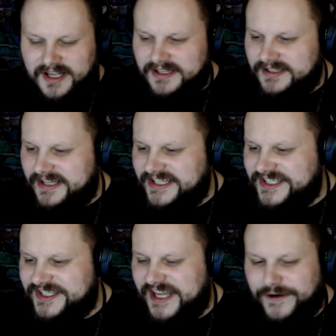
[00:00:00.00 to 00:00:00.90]
nice
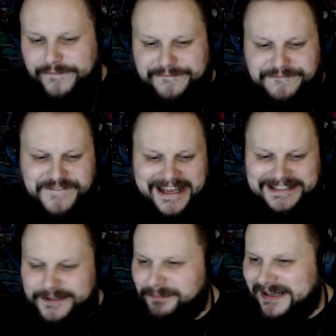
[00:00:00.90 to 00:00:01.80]
subtle
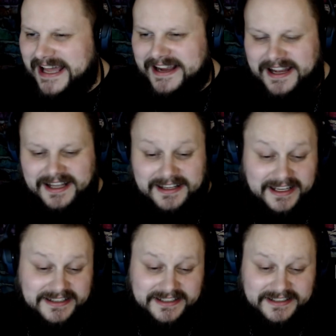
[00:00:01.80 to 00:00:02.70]
fade to black. I
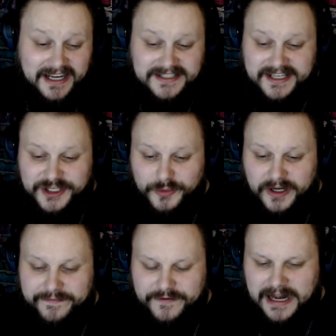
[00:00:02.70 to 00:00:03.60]
liked it. I'll tell you
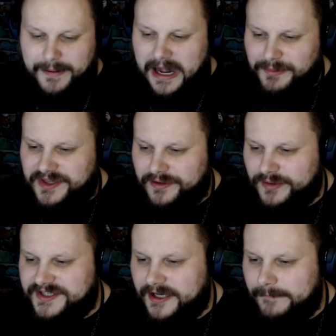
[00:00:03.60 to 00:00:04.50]
what, I'm gonna throw
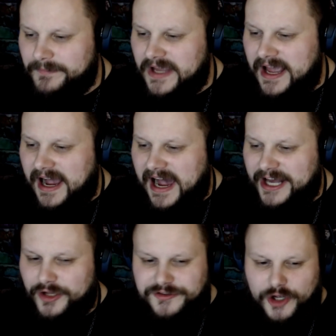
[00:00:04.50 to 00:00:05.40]
a sub. I
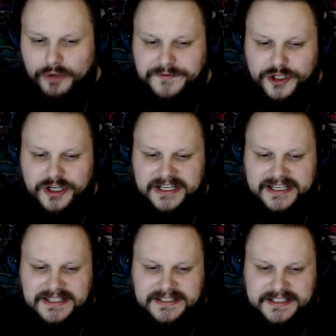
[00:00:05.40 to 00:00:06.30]
don't know if you're gonna
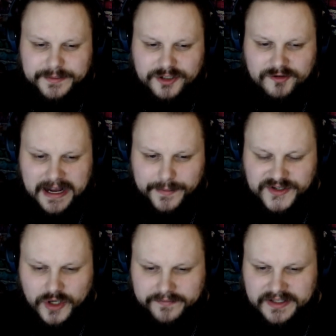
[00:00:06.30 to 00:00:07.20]
get
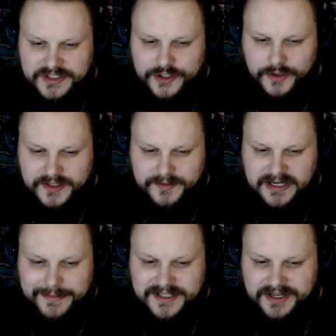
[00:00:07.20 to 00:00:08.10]
subscribers off of this Go
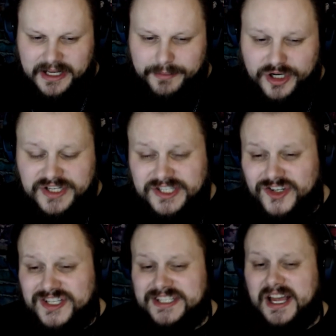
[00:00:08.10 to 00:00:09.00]
Subscribe Sunday, because
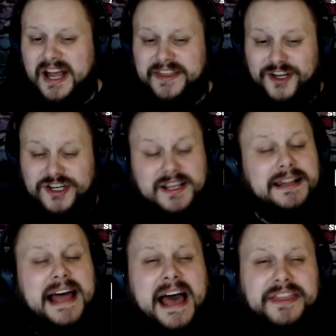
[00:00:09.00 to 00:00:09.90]
there's a
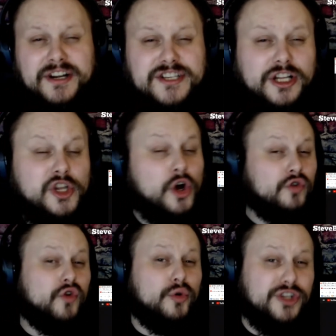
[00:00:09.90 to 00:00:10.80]

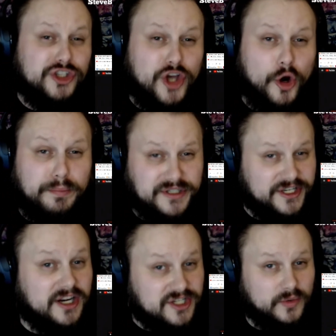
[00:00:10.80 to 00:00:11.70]
long road to go
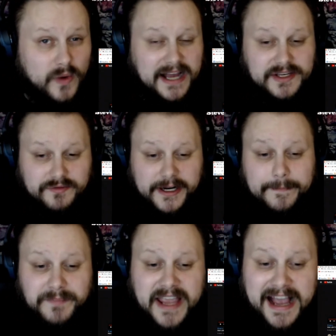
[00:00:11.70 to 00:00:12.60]
production wise, right?
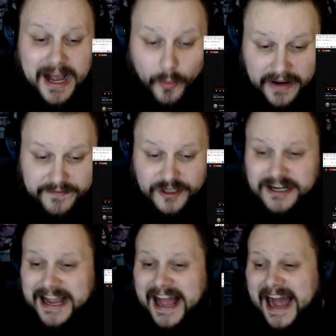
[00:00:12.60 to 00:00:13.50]
However,
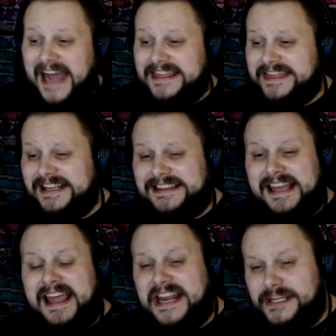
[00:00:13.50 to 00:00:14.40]
I think
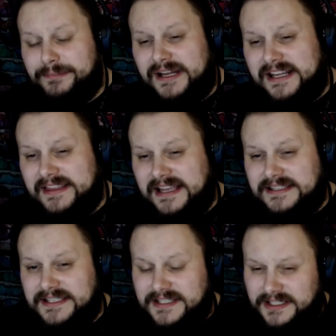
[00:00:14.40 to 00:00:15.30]
that anybody
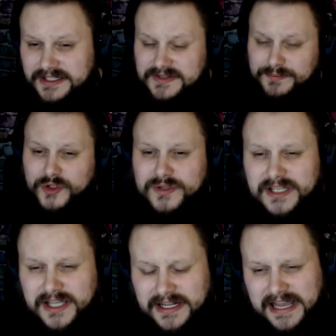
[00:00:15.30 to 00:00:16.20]
that studies
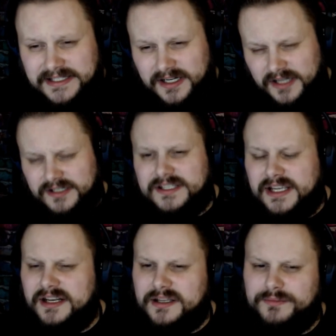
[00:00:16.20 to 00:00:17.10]
music and has an
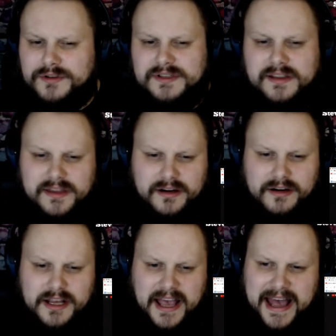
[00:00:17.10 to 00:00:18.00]
understanding of music
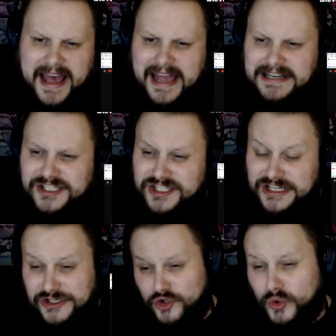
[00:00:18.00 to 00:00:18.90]
theory and just
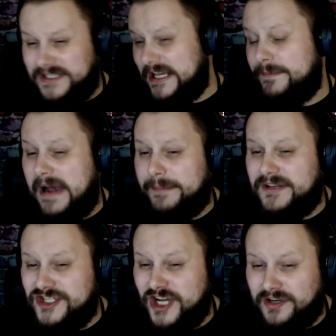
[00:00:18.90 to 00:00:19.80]
enjoys hip hop
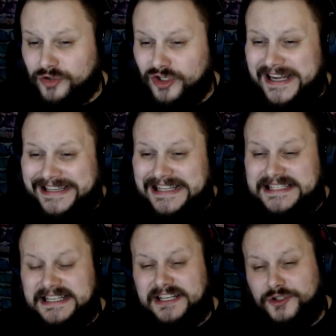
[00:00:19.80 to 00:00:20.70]
in general can
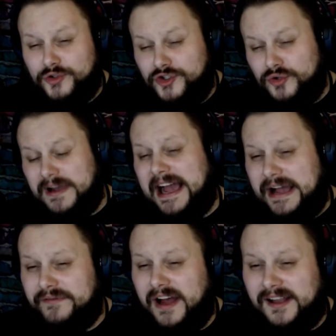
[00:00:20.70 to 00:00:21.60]
see that you do
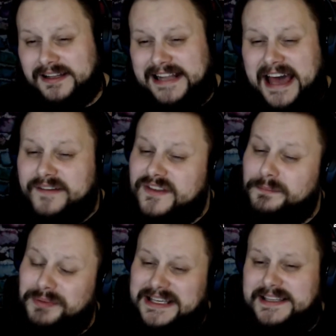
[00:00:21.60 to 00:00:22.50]
have a lot of the
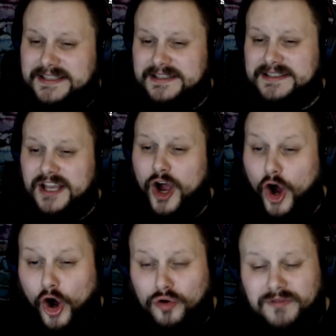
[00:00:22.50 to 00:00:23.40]
pieces
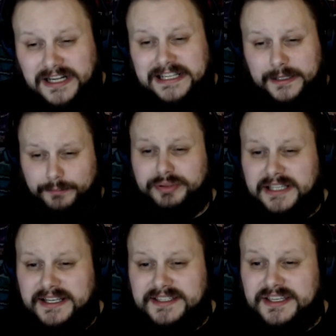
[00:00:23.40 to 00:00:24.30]
already in
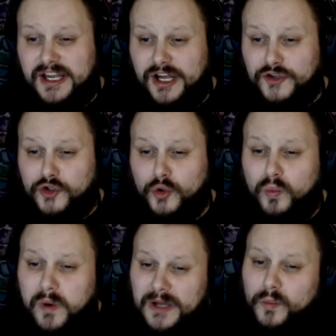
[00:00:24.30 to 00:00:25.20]
place to
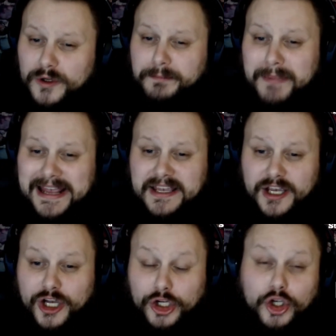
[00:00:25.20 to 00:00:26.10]
what would make
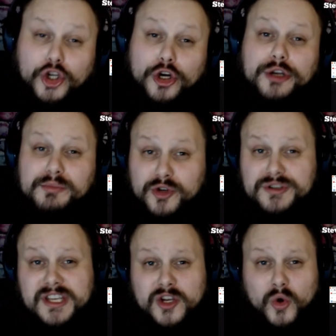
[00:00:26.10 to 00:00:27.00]
good
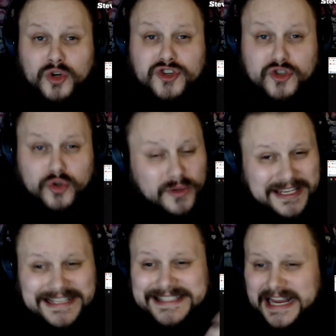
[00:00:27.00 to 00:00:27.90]
music or
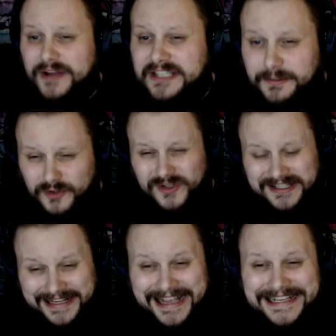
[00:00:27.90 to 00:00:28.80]
soothing sounding music,
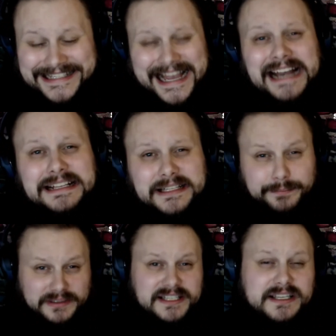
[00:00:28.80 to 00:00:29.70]
like sonically
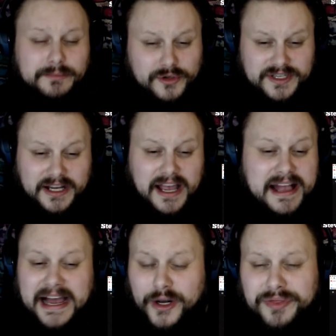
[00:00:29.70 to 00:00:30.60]
pleasing music.
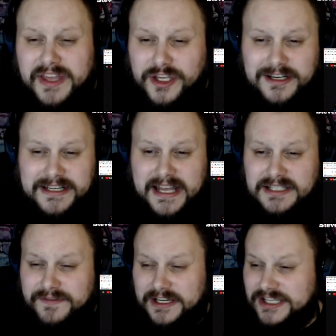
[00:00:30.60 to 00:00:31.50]
I don't think you're the
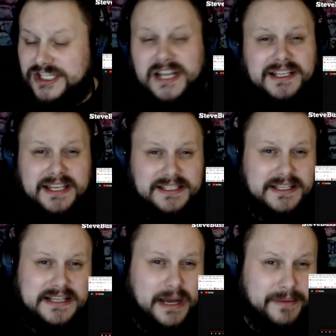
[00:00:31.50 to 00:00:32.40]
next fucking Jadakiss
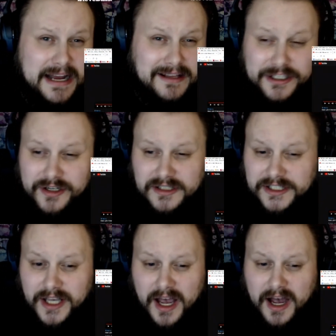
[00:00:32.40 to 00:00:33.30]
that's coming out
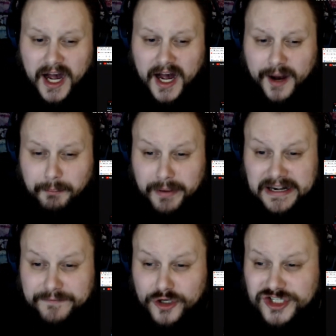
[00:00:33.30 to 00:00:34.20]
lyrically, but
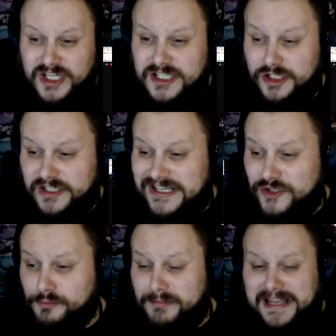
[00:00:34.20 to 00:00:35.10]
if you're just looking
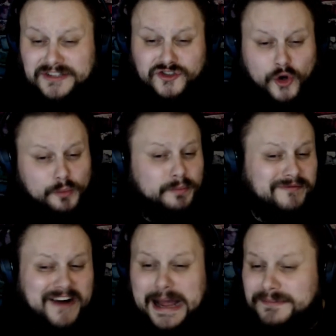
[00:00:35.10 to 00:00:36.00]
to make dope
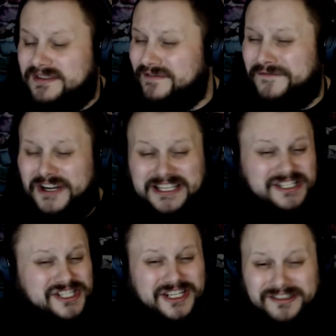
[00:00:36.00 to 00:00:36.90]
vibes to fucking
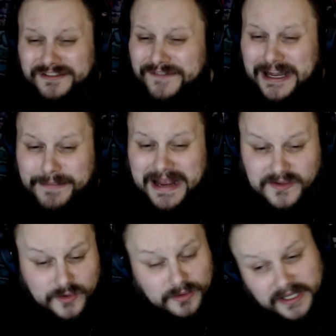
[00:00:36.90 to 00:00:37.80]
chill and vibe out
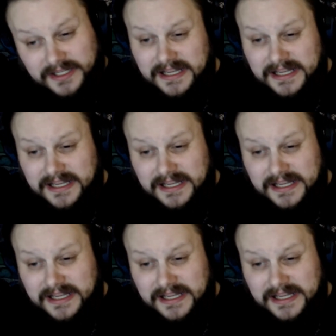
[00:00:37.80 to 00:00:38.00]
to, like,